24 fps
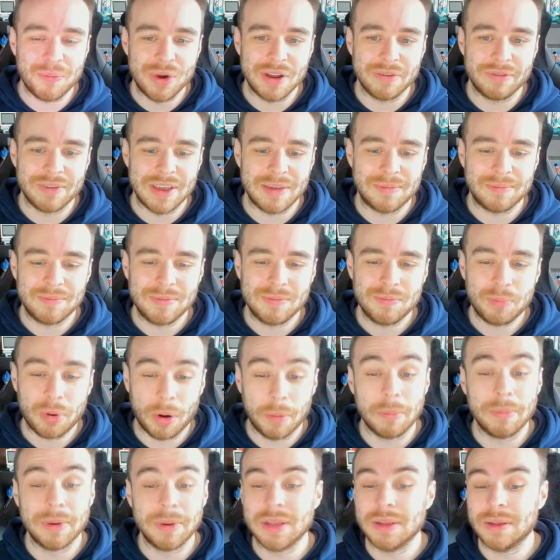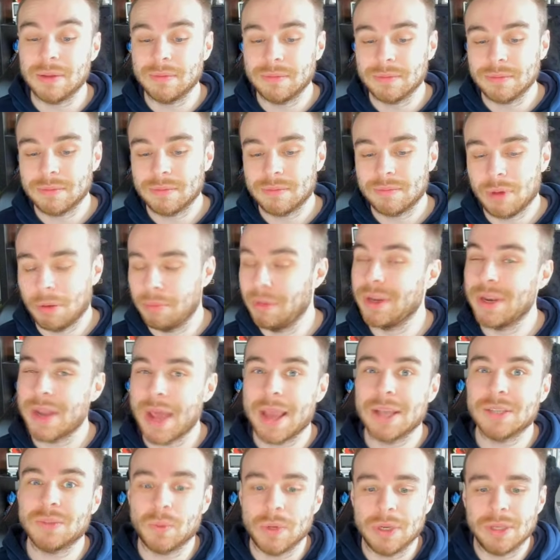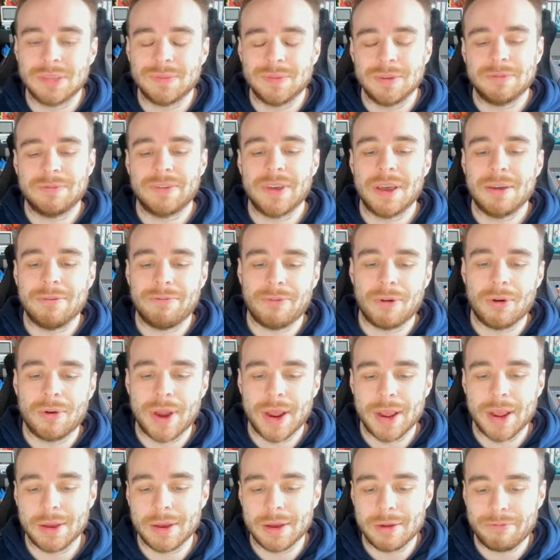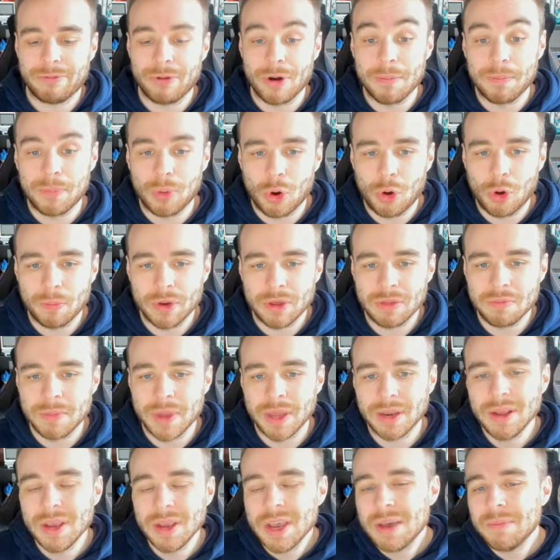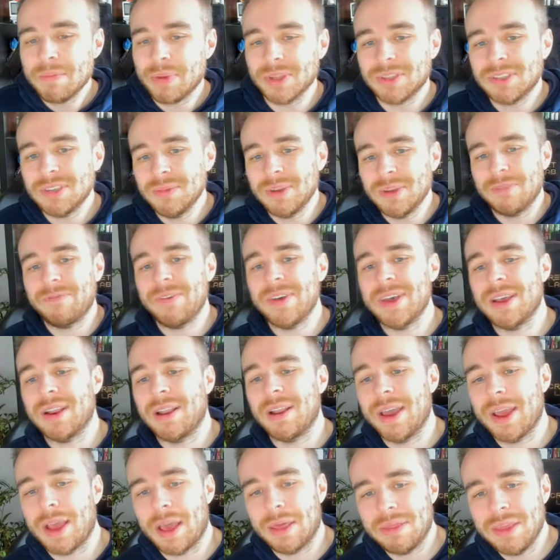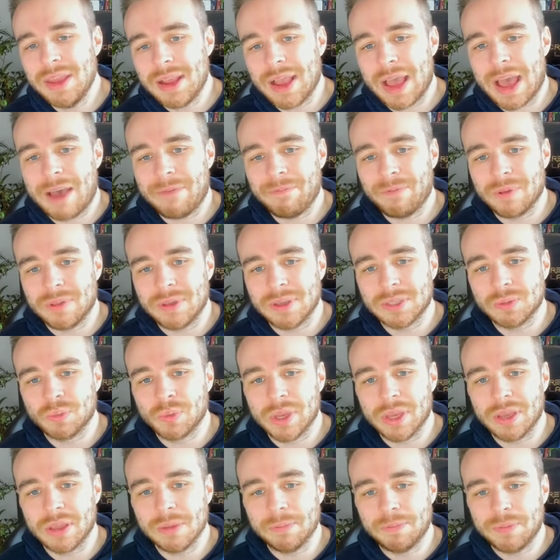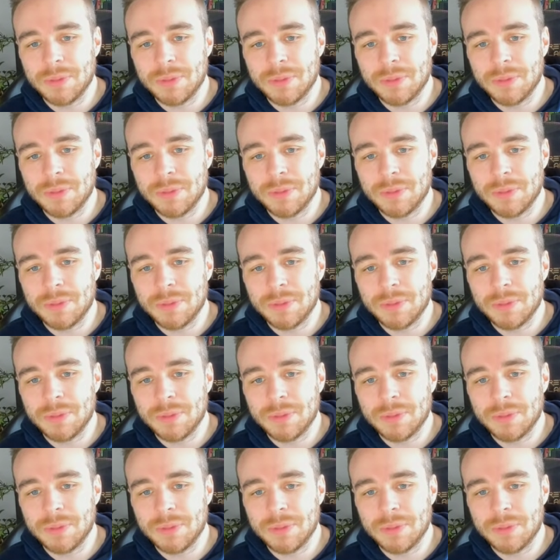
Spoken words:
of him. Probably next week, to be fair, for a Bournemouth mid. But to be fair, like, I think after this week, the